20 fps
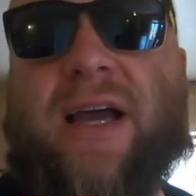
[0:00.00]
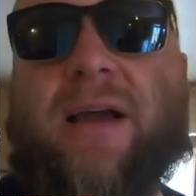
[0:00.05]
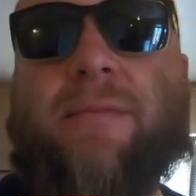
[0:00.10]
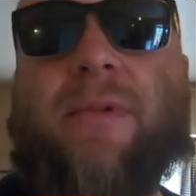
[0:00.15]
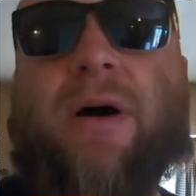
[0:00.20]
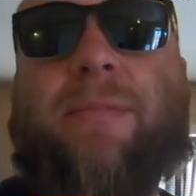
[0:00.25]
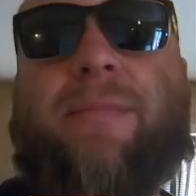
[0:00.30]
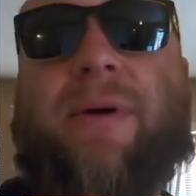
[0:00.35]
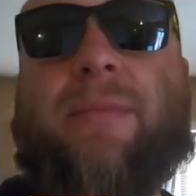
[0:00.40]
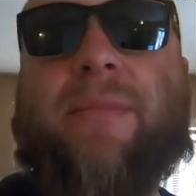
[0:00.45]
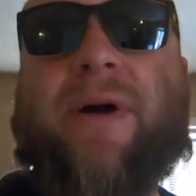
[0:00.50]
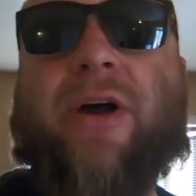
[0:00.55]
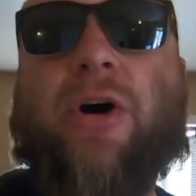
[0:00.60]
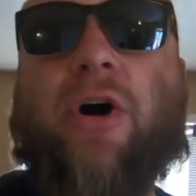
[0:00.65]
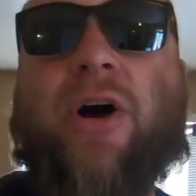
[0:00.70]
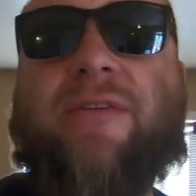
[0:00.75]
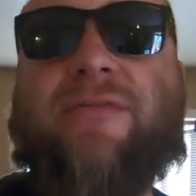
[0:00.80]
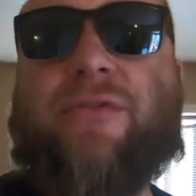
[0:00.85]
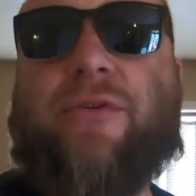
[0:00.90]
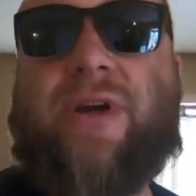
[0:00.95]
I'm up at my
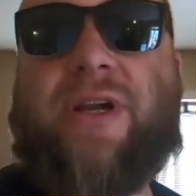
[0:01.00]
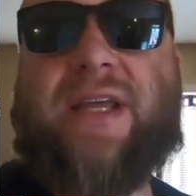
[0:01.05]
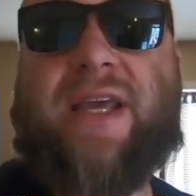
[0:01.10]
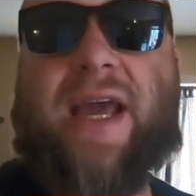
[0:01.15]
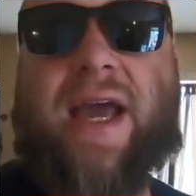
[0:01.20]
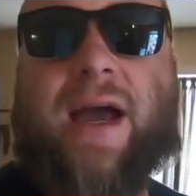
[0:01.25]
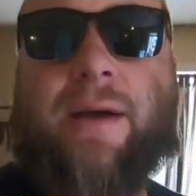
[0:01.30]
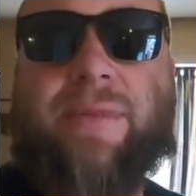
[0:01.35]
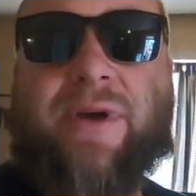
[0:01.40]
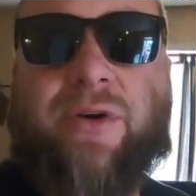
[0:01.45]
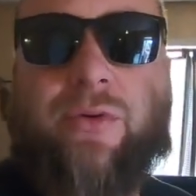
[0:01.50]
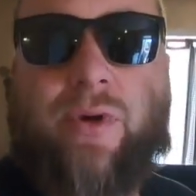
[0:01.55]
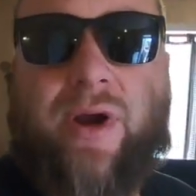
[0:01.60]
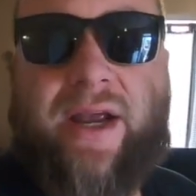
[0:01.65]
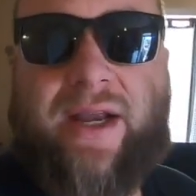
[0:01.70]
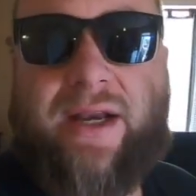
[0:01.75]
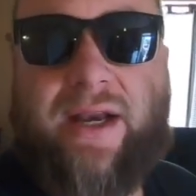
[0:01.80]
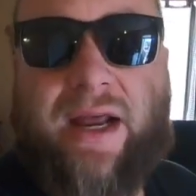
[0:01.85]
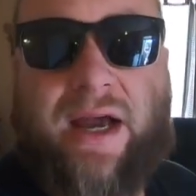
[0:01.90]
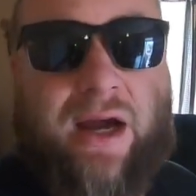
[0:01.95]
off-grid cabin
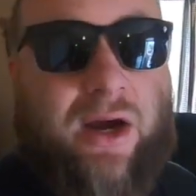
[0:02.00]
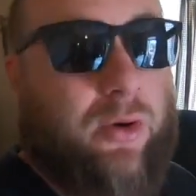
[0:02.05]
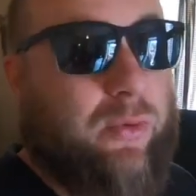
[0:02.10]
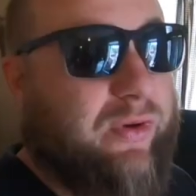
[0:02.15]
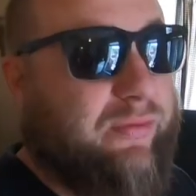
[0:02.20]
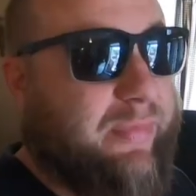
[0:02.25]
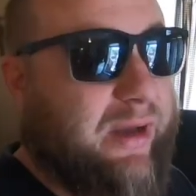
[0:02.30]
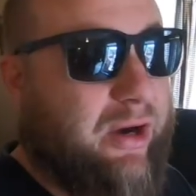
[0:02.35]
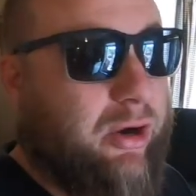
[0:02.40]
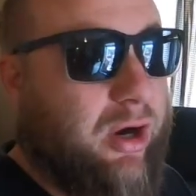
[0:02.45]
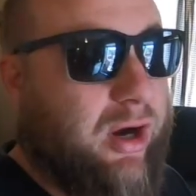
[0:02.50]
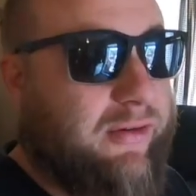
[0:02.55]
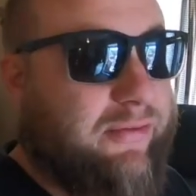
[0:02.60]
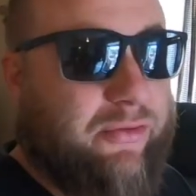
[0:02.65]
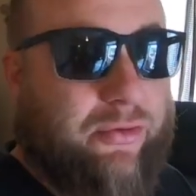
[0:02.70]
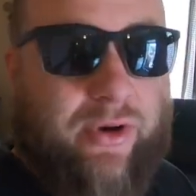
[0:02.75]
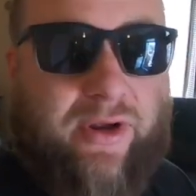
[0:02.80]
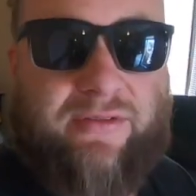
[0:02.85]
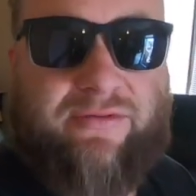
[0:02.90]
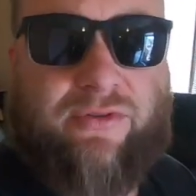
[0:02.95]
right now. We've been
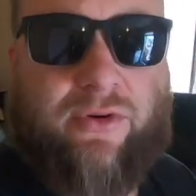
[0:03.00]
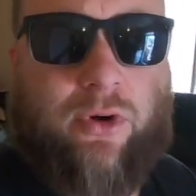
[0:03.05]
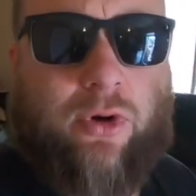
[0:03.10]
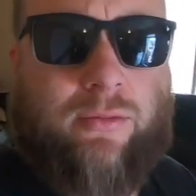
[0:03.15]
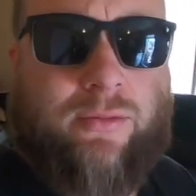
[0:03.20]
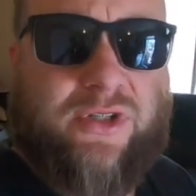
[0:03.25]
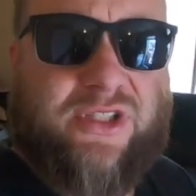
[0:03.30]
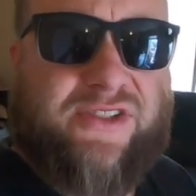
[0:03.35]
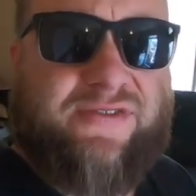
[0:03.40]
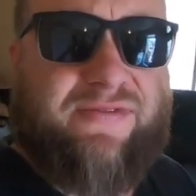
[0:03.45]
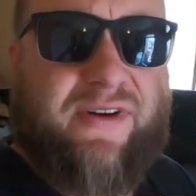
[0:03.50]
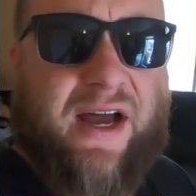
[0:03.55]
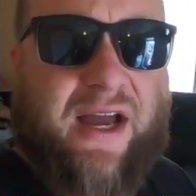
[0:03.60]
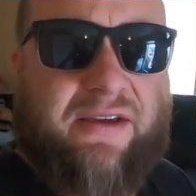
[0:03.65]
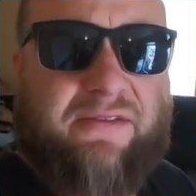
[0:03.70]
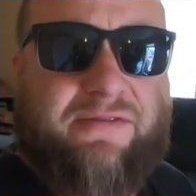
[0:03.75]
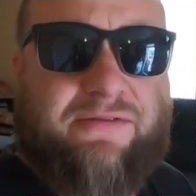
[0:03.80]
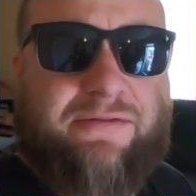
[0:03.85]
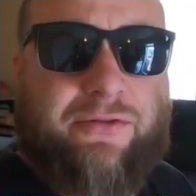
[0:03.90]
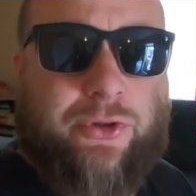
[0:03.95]
off-grid for almost
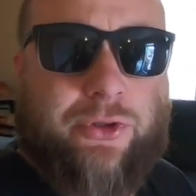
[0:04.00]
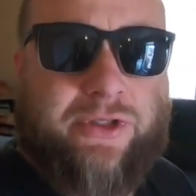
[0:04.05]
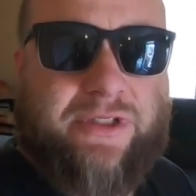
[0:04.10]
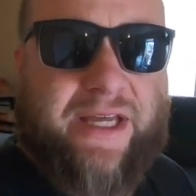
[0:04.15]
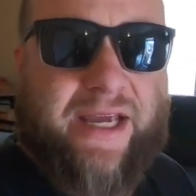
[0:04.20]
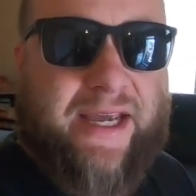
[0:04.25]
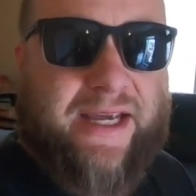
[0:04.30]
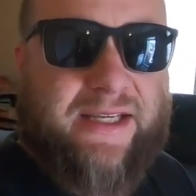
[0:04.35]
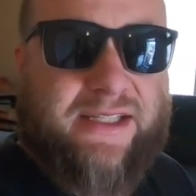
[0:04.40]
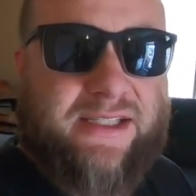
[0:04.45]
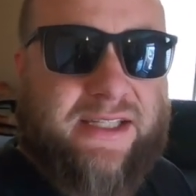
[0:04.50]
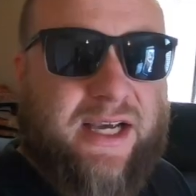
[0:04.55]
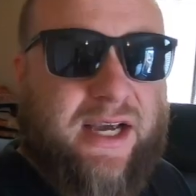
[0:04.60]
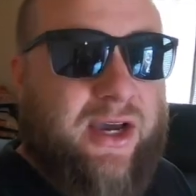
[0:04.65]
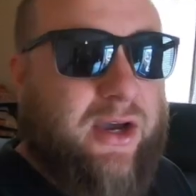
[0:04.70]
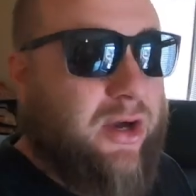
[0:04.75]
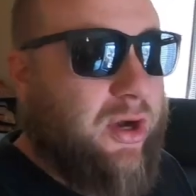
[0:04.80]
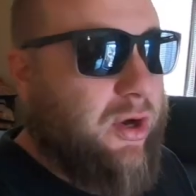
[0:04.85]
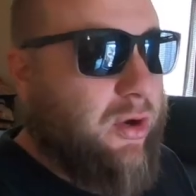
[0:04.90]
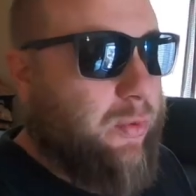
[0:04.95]
five full days.
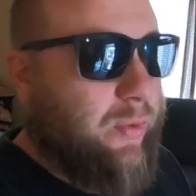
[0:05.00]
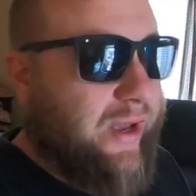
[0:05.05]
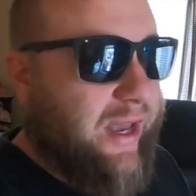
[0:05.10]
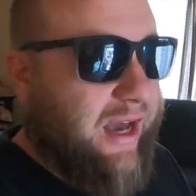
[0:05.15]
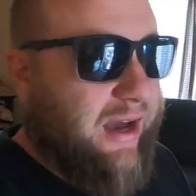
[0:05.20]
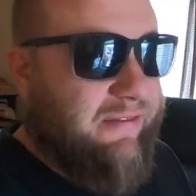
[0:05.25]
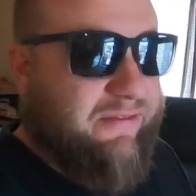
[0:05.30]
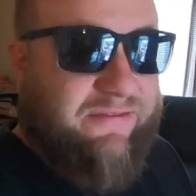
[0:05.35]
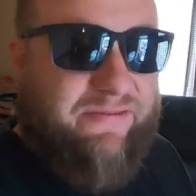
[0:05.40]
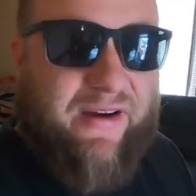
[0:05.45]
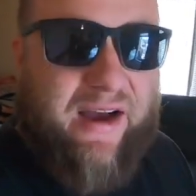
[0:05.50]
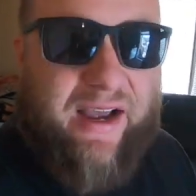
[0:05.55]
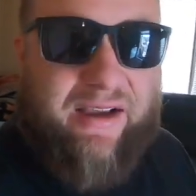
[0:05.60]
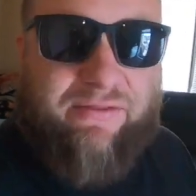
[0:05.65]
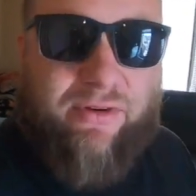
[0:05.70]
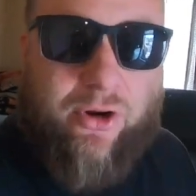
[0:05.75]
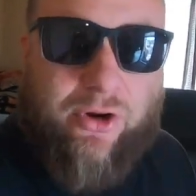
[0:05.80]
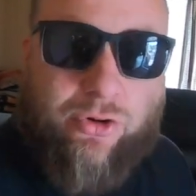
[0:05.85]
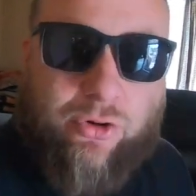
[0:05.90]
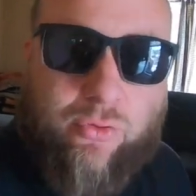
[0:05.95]
We have
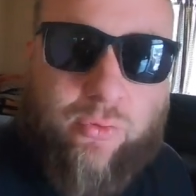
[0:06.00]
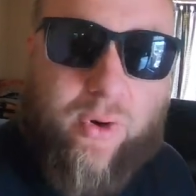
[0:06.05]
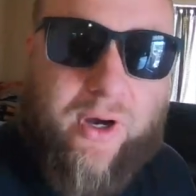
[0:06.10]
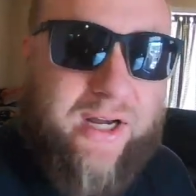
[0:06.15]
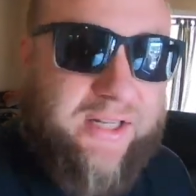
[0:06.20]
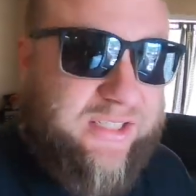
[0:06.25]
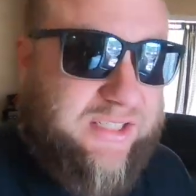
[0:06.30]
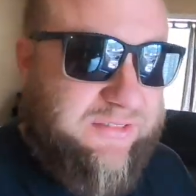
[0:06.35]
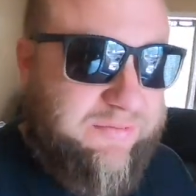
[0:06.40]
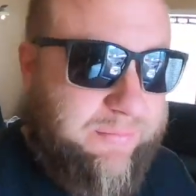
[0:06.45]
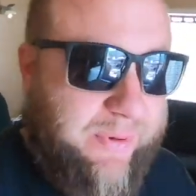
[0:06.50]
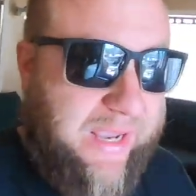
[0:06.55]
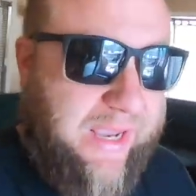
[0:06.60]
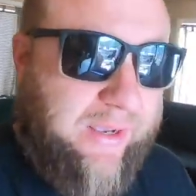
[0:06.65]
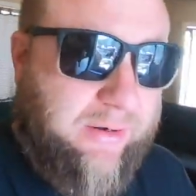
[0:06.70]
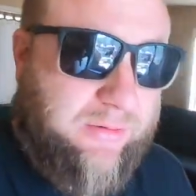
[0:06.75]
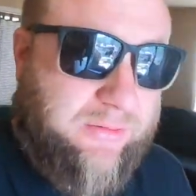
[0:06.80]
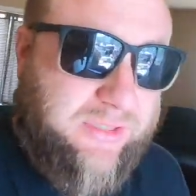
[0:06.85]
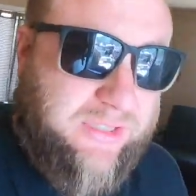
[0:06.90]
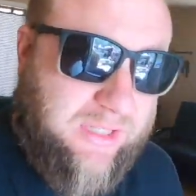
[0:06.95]
500 watts of
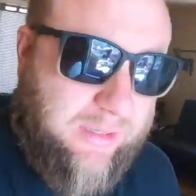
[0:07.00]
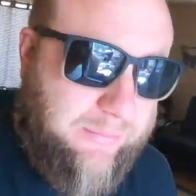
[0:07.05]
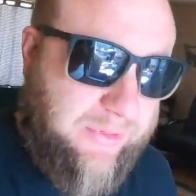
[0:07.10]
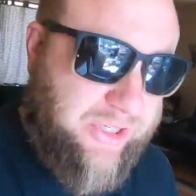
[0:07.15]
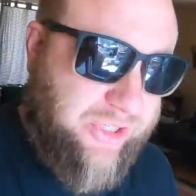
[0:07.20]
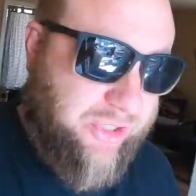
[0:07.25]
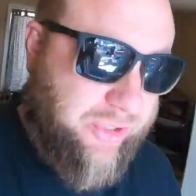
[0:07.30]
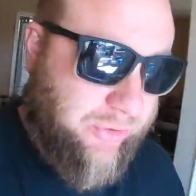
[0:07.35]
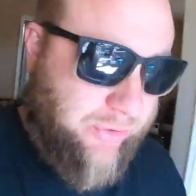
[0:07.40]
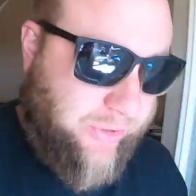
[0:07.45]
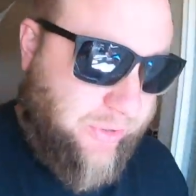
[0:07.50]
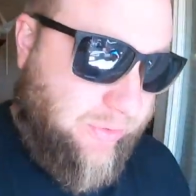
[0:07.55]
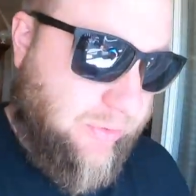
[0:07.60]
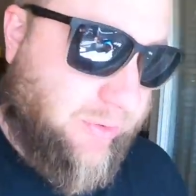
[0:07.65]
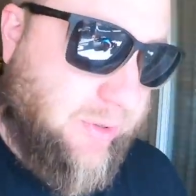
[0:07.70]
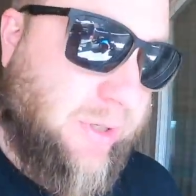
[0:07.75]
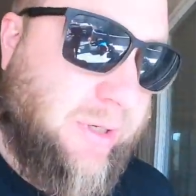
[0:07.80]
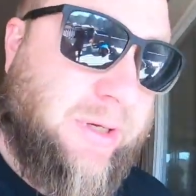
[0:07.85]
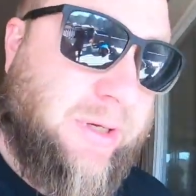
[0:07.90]
panels. Let me show you.